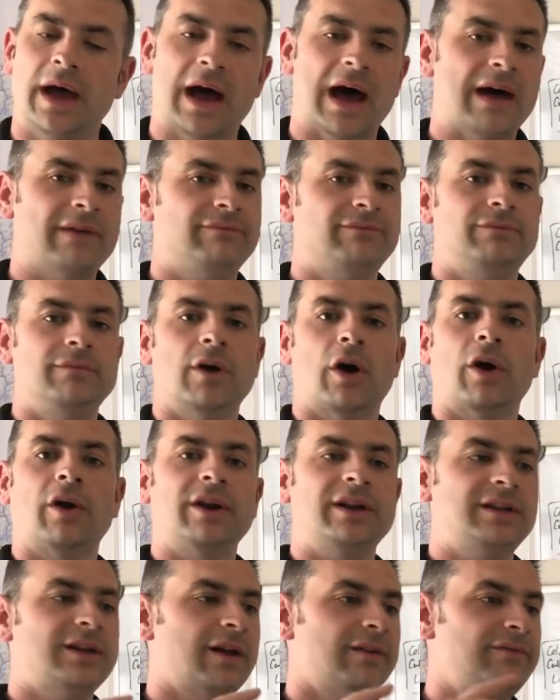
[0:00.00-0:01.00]
I've
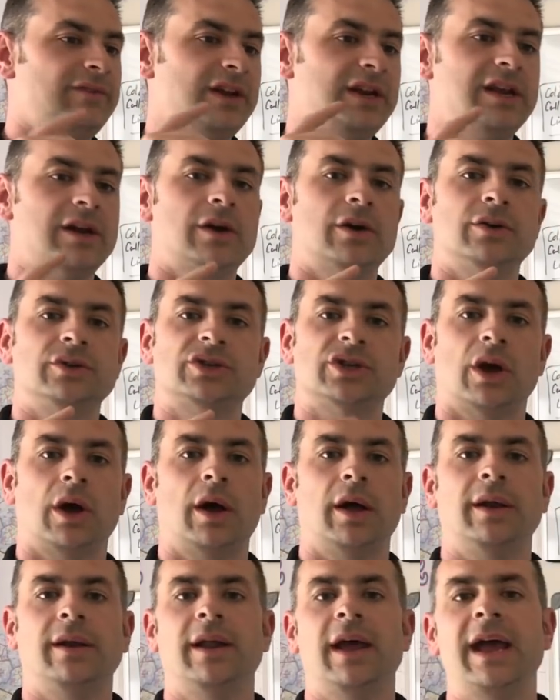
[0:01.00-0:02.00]
already done videos
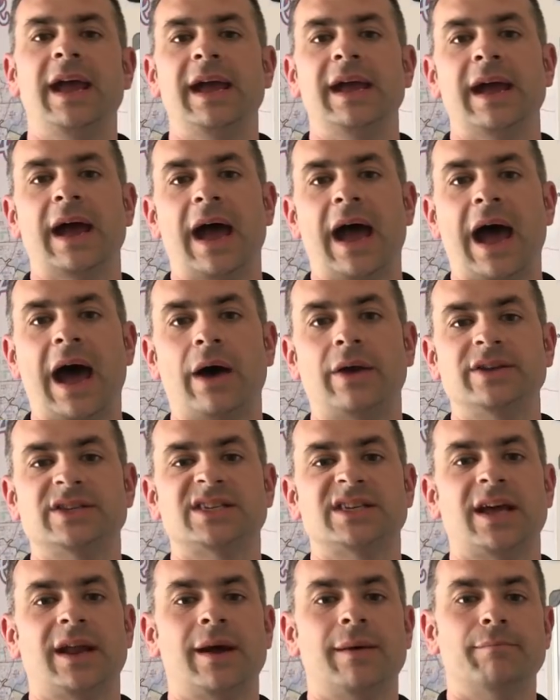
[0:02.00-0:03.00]
on, hey, how to
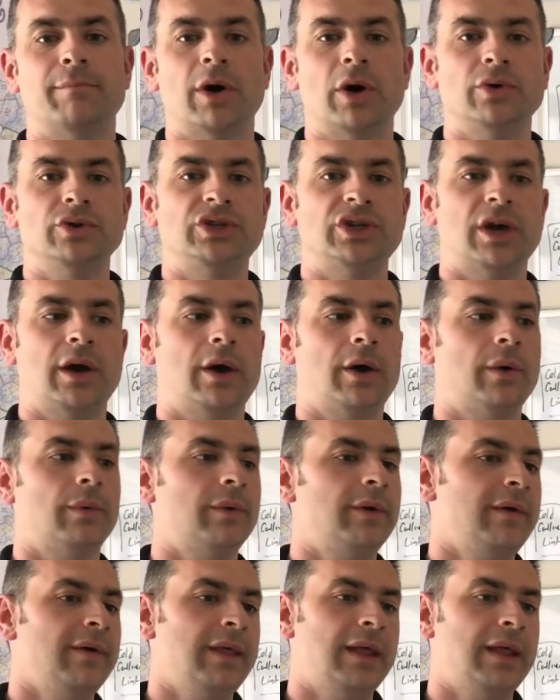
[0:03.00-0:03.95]
set up Mojo,